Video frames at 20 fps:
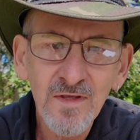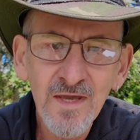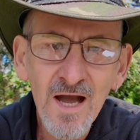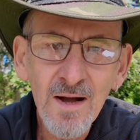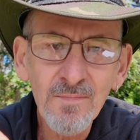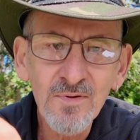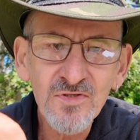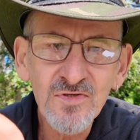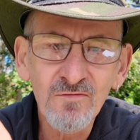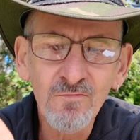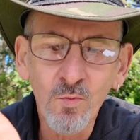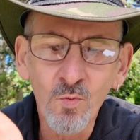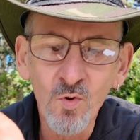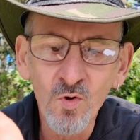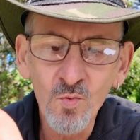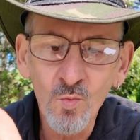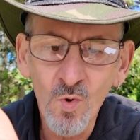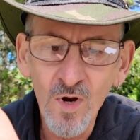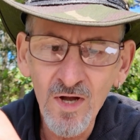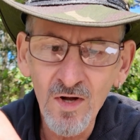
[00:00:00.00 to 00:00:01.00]
uppers have
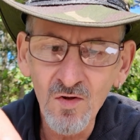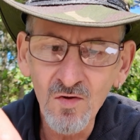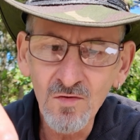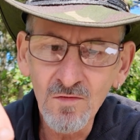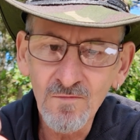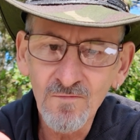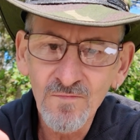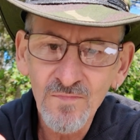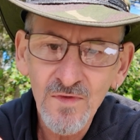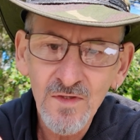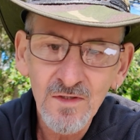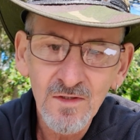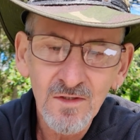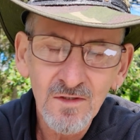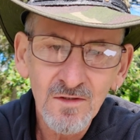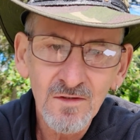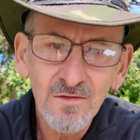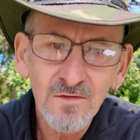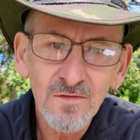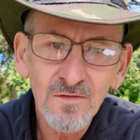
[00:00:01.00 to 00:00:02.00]
worn well,
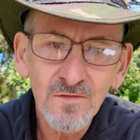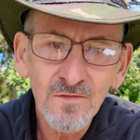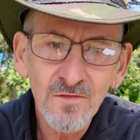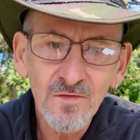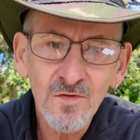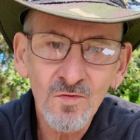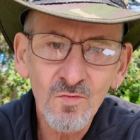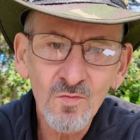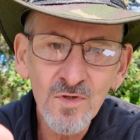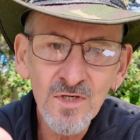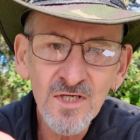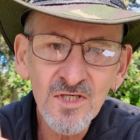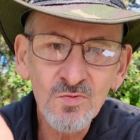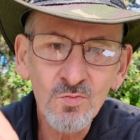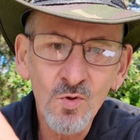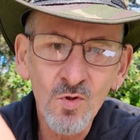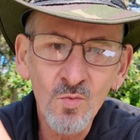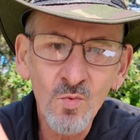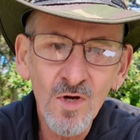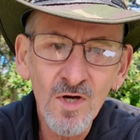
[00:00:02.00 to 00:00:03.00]
the rear's
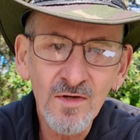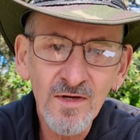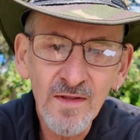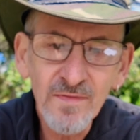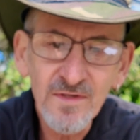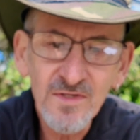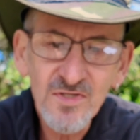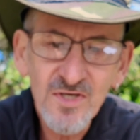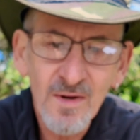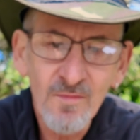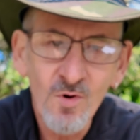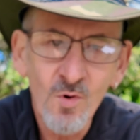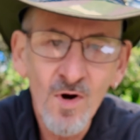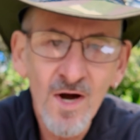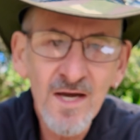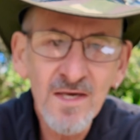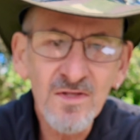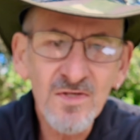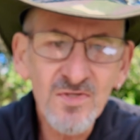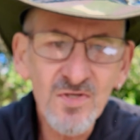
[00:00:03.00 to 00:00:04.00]
worn well, nothing's come
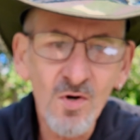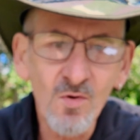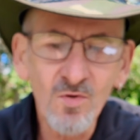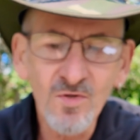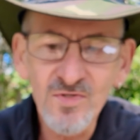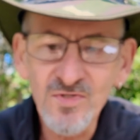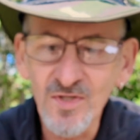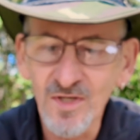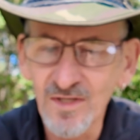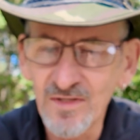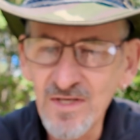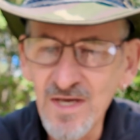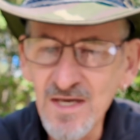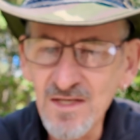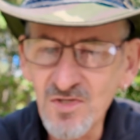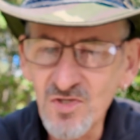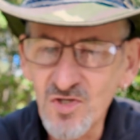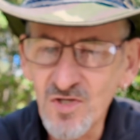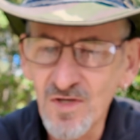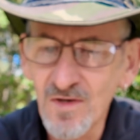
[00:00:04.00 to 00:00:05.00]
away, the sole is still
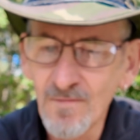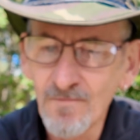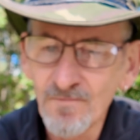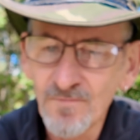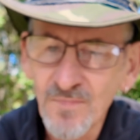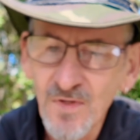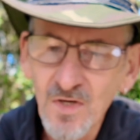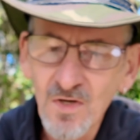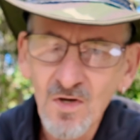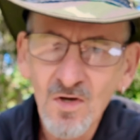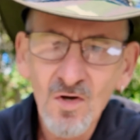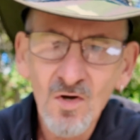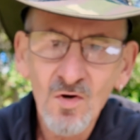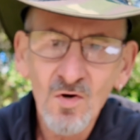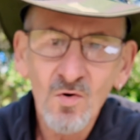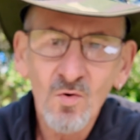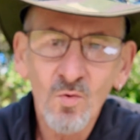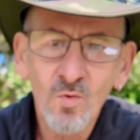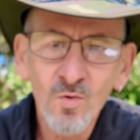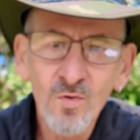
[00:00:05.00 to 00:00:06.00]
attached.
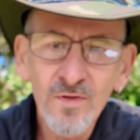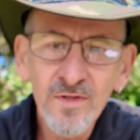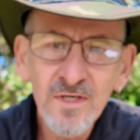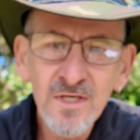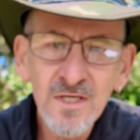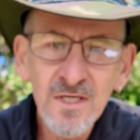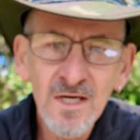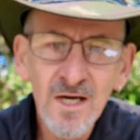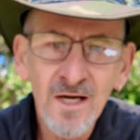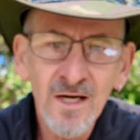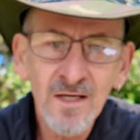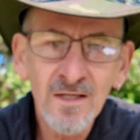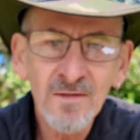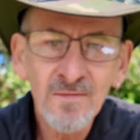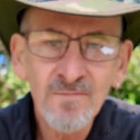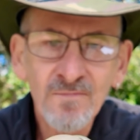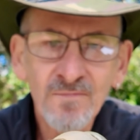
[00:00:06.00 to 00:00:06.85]
All the